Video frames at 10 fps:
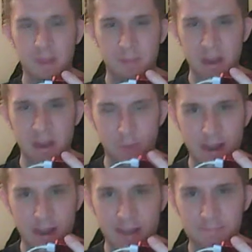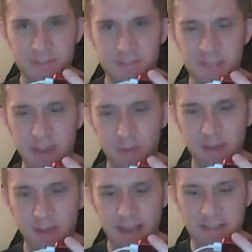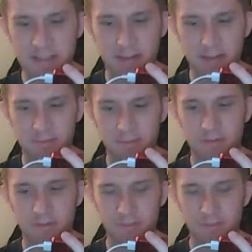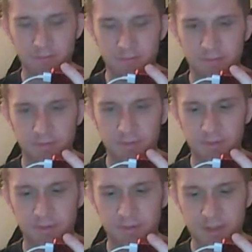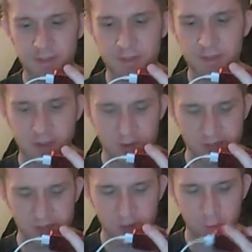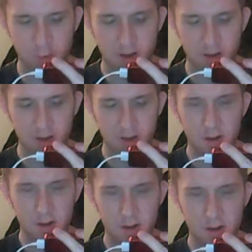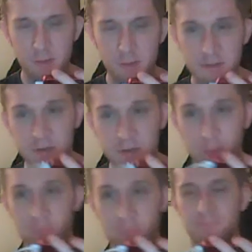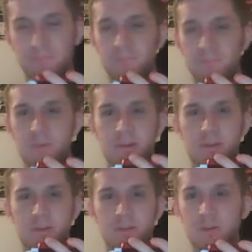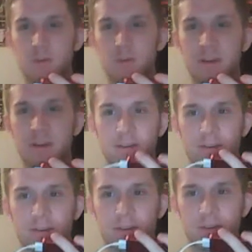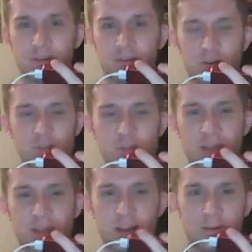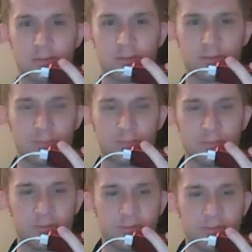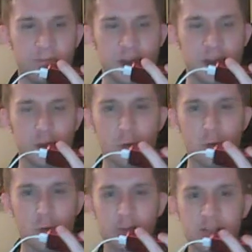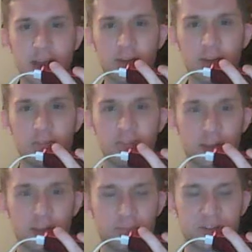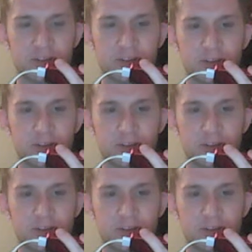By the way, I am simulcasting this talk show on YouTube. You can search me there via Google, Taylor Phillips.